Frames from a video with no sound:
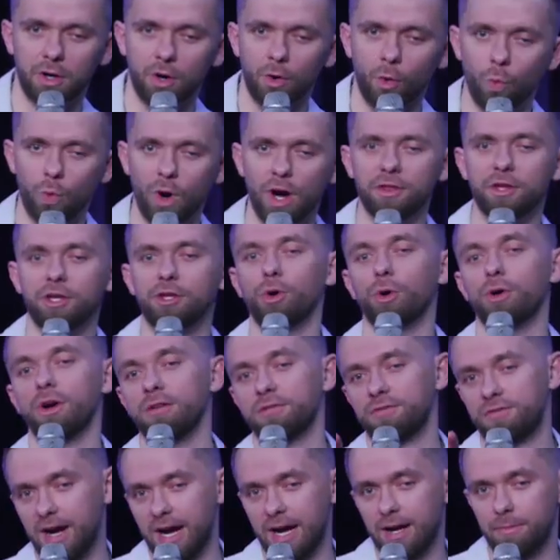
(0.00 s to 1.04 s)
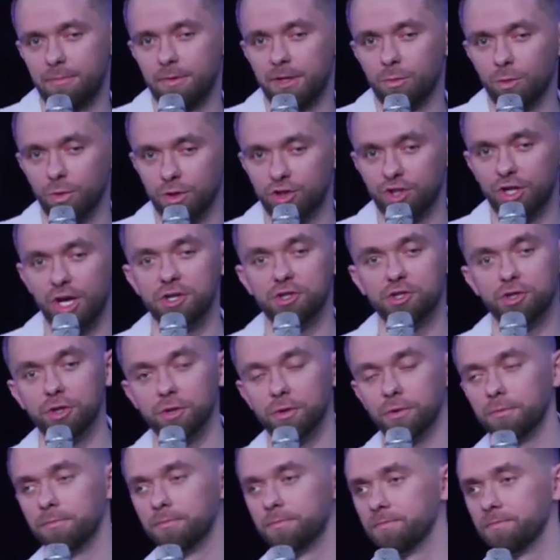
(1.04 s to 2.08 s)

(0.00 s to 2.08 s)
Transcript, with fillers: whether your environment will change you.